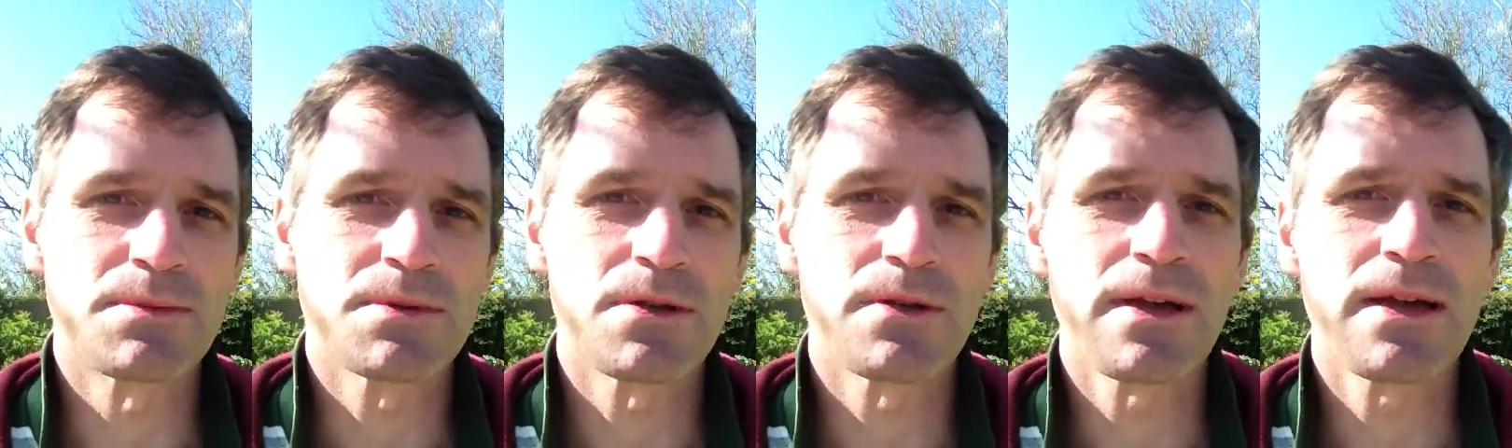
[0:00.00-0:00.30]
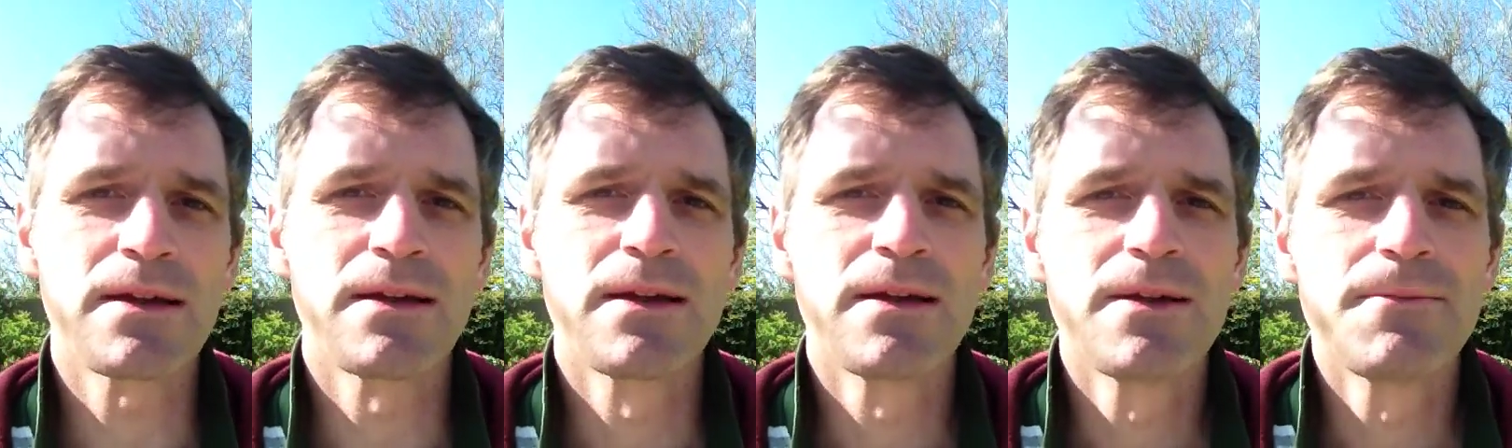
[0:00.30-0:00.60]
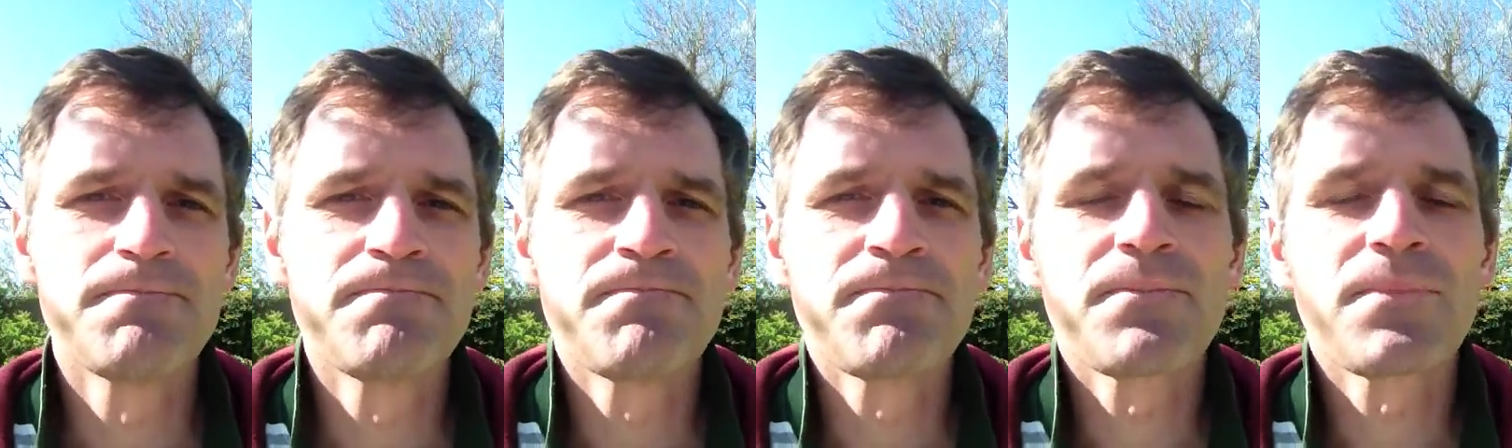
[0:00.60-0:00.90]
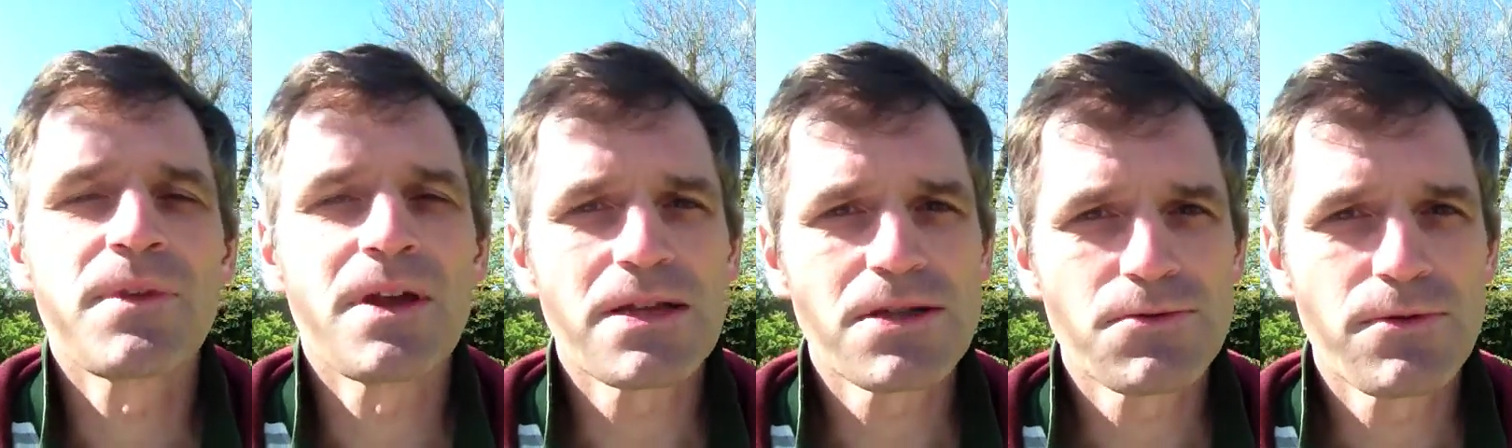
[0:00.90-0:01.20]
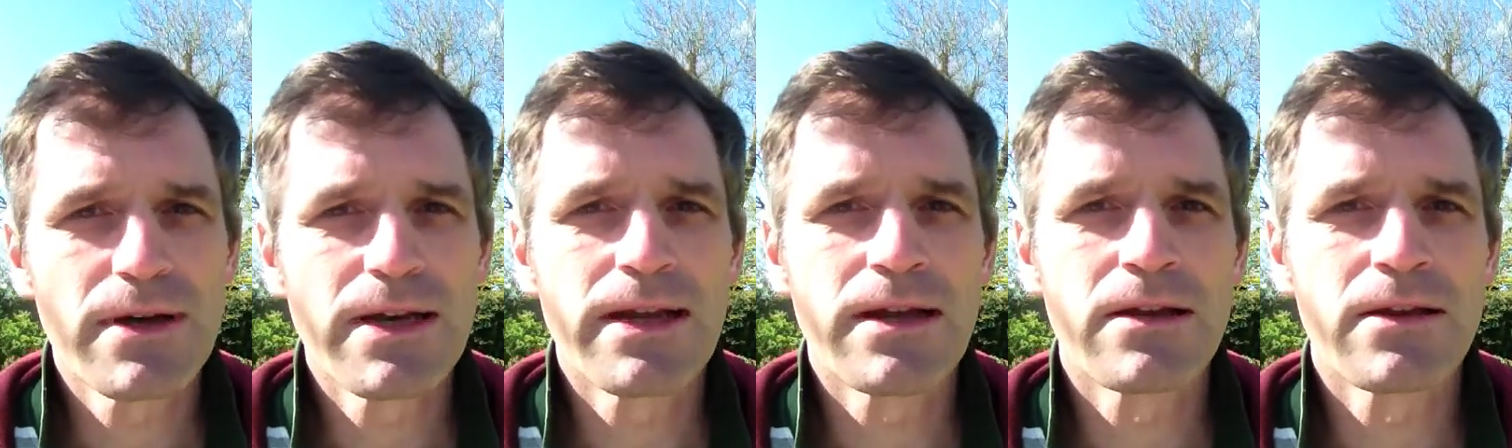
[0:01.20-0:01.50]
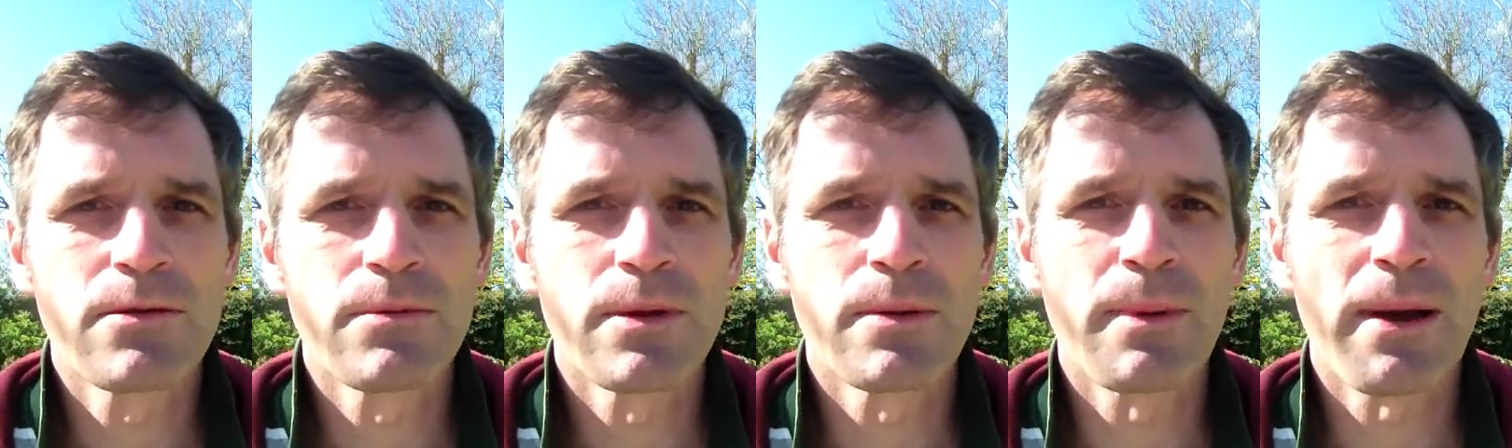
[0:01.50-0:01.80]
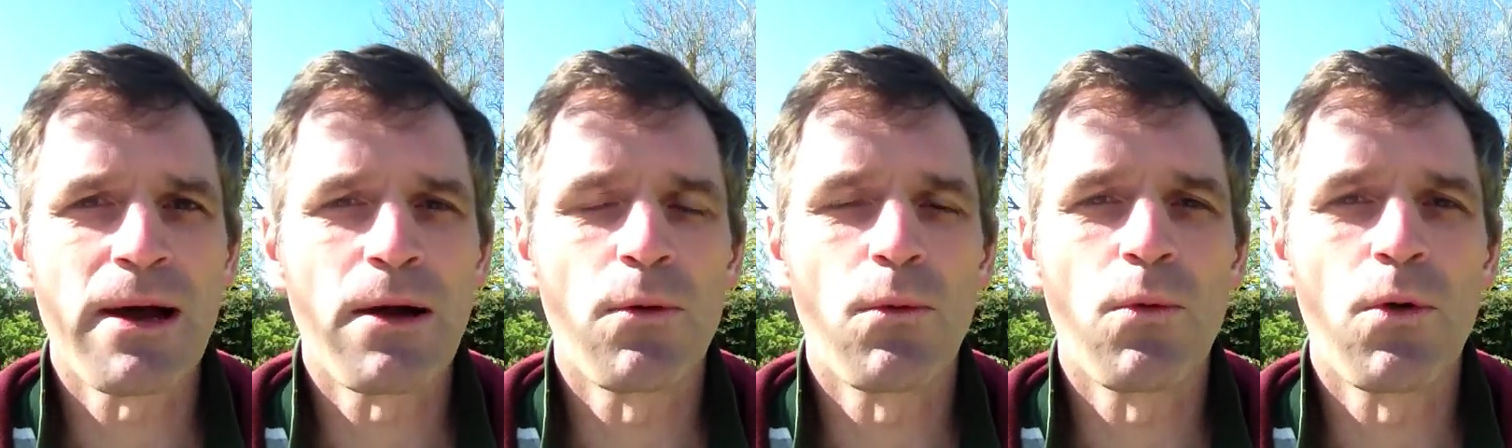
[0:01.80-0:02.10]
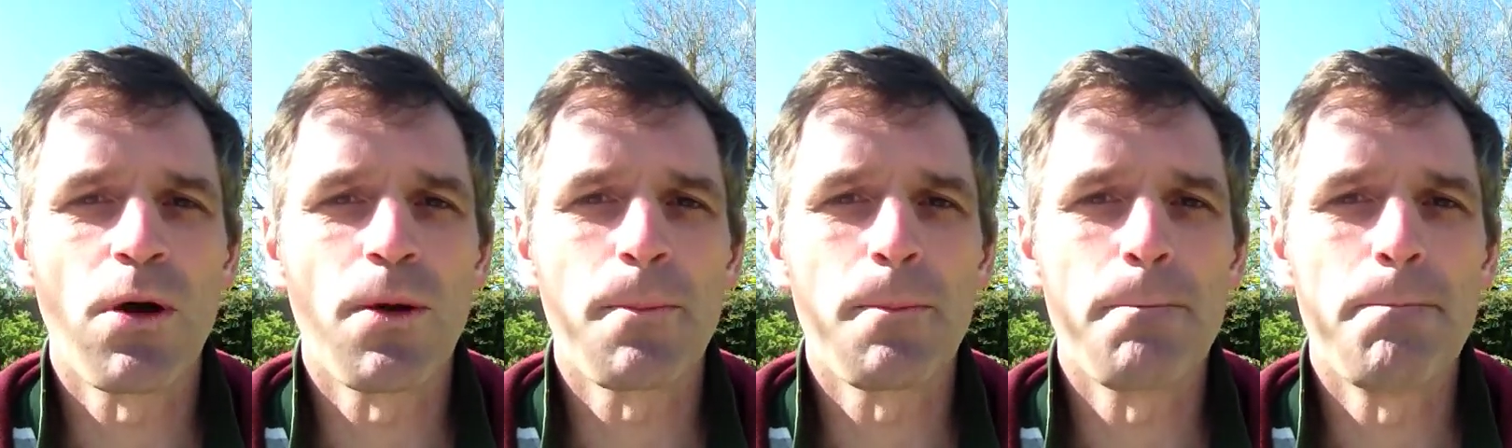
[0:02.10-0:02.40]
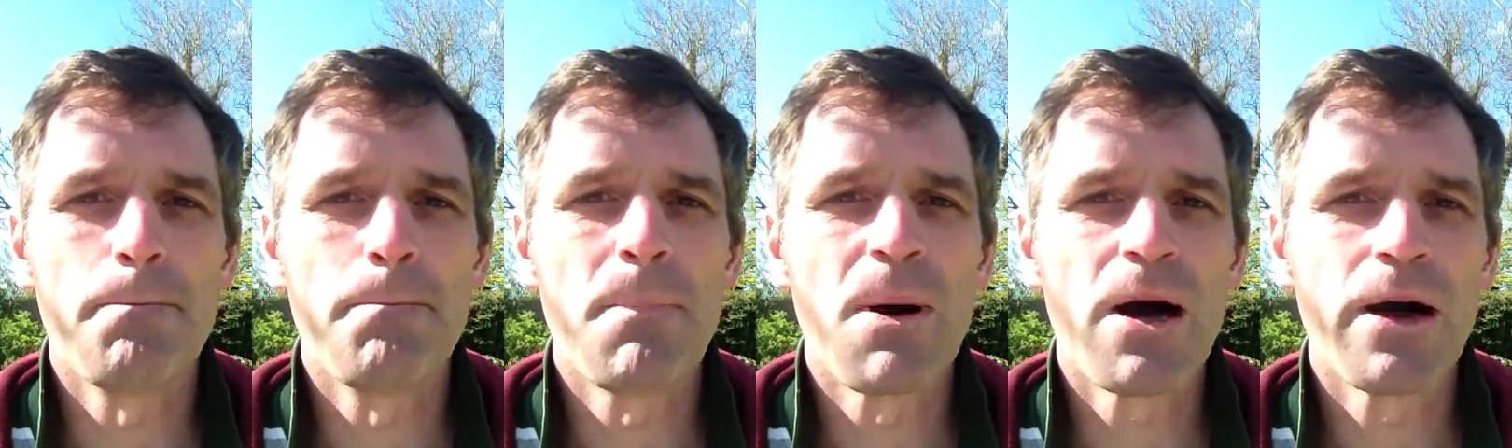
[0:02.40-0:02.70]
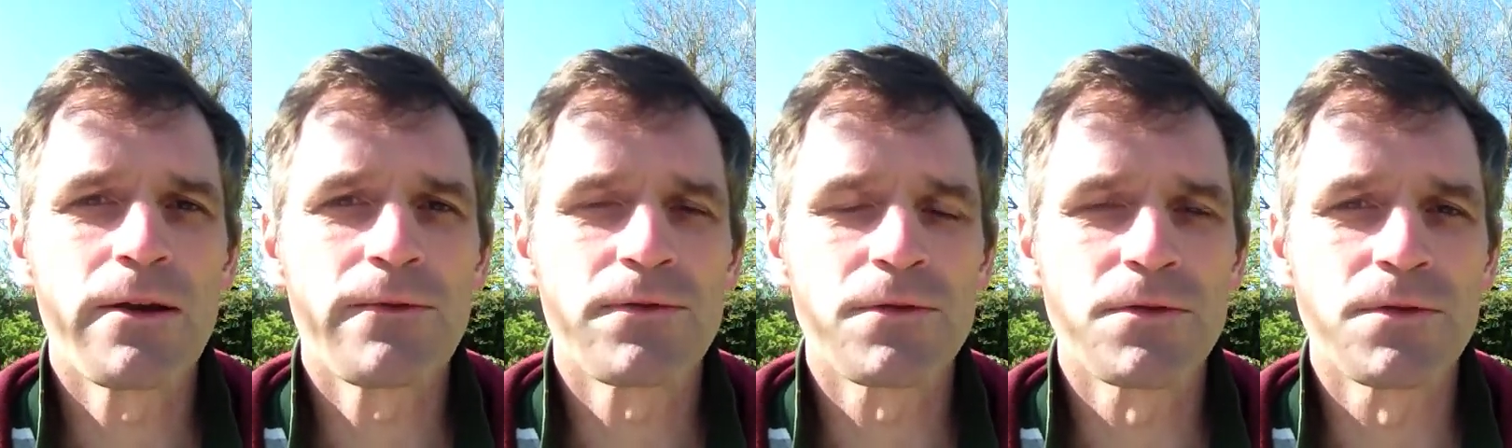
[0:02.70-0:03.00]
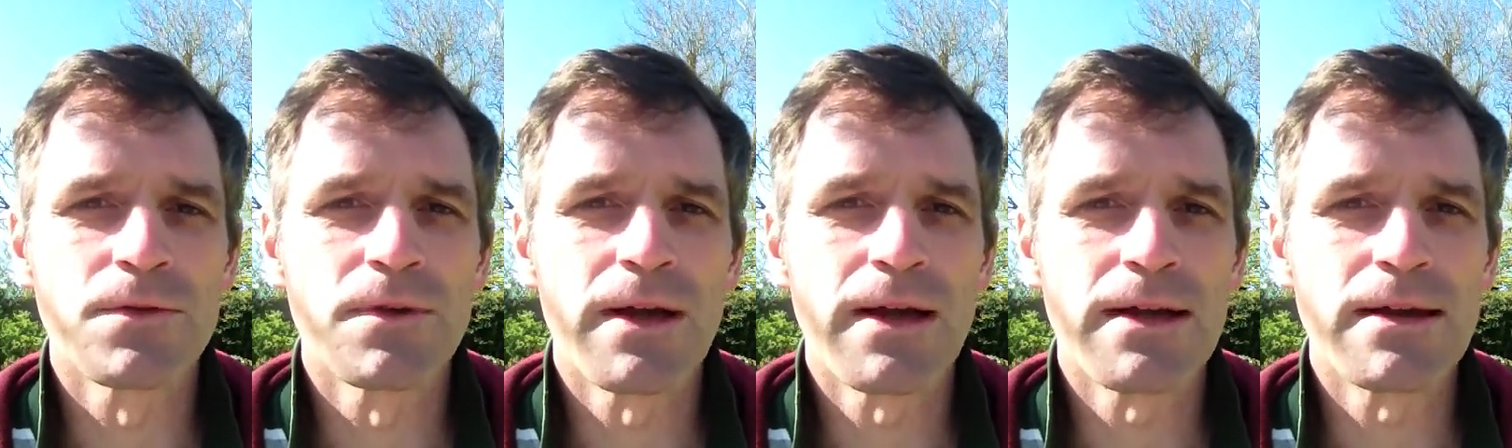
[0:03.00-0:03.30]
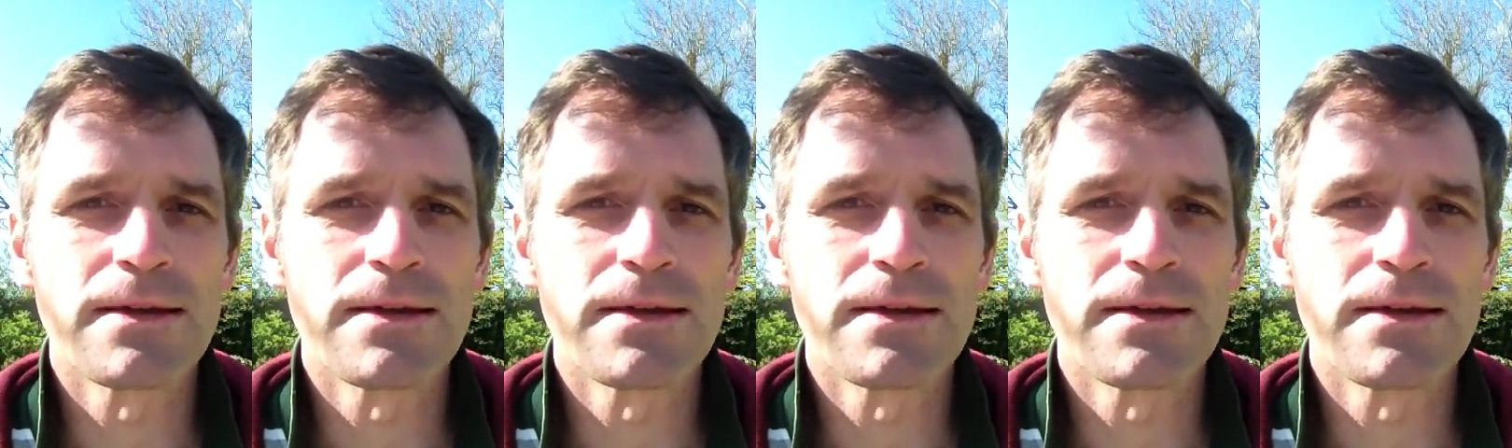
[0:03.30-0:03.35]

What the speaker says: So that's really a little bit about what mindful